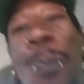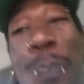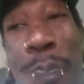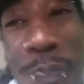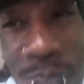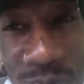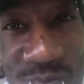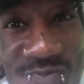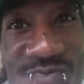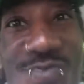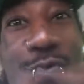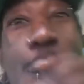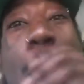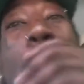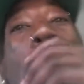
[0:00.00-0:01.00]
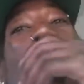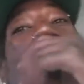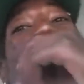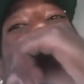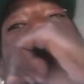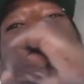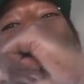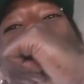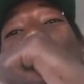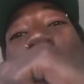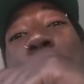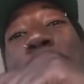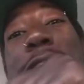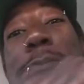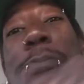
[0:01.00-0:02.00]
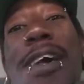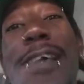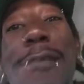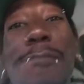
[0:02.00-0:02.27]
that was a big bite.